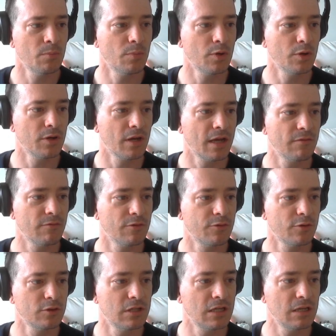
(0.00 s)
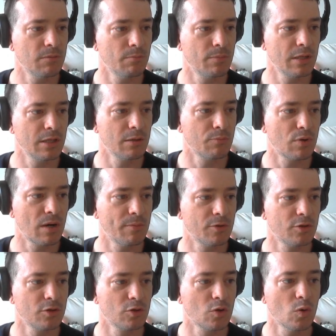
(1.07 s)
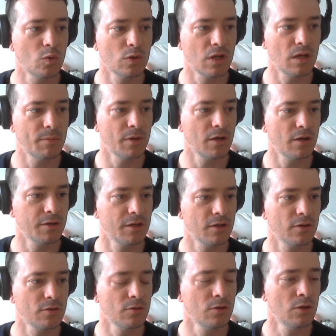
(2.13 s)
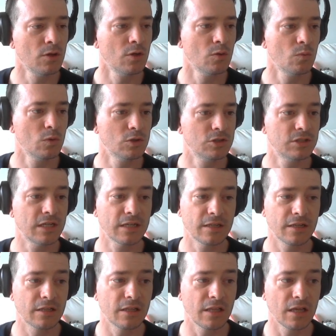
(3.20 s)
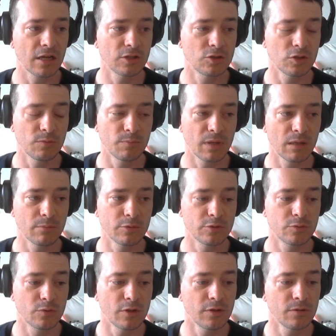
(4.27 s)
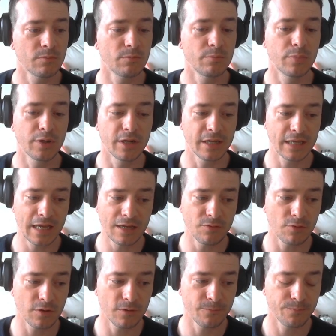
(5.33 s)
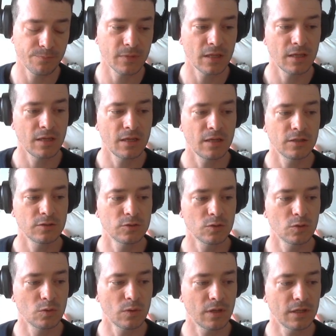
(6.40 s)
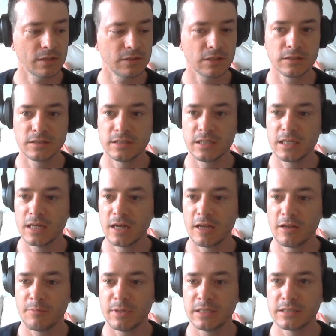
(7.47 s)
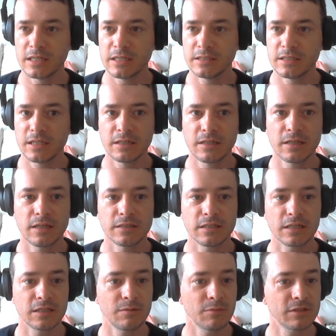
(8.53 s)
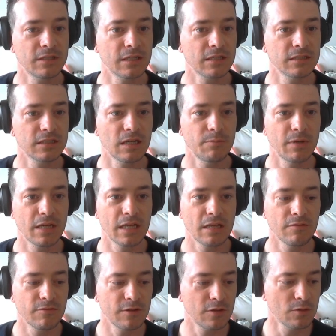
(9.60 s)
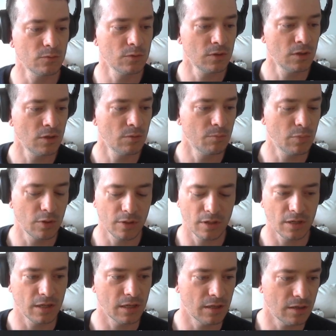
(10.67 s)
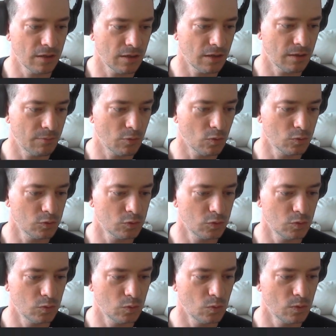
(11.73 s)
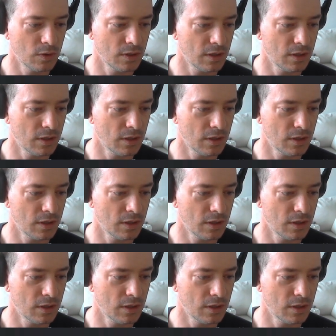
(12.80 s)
but I have a 13 billion parameter codellama on here, which technically I shouldn't be able to run, but I can run. So as you can see, I have been testing. It's actually my second time making a video, but I am going to